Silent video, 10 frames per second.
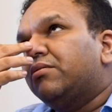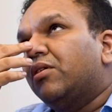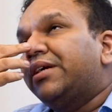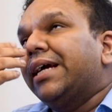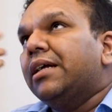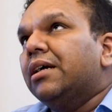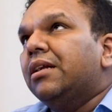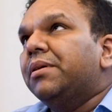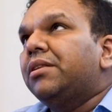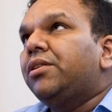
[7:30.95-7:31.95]
Not
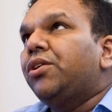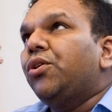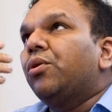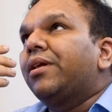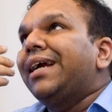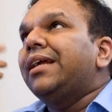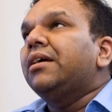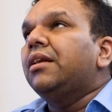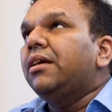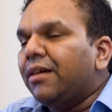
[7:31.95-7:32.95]
technically, but
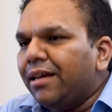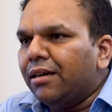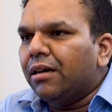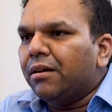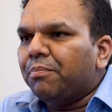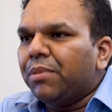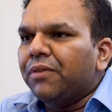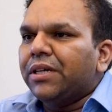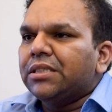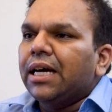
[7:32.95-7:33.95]
theoretically, in a
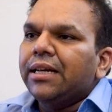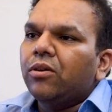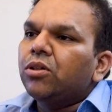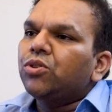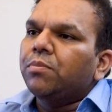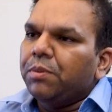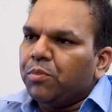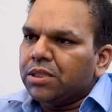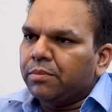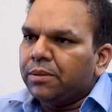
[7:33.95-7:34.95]
perfect scenario, it should be
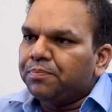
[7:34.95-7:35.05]
possible.